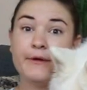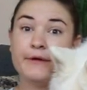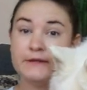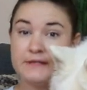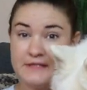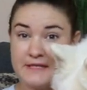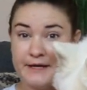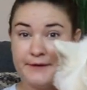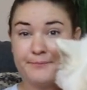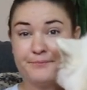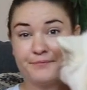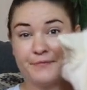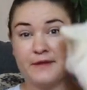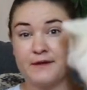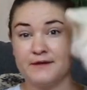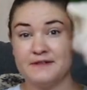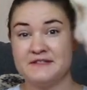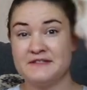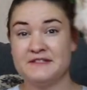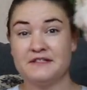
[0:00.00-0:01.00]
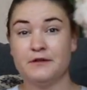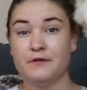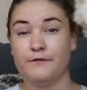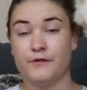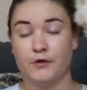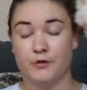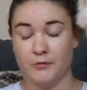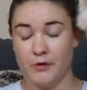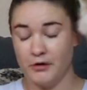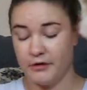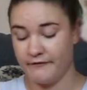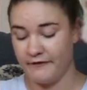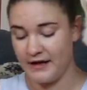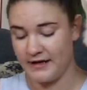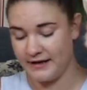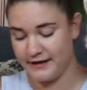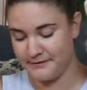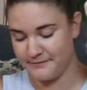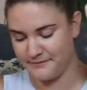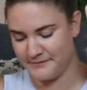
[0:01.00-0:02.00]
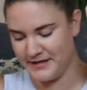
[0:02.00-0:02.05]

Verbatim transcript: See, still food motivated.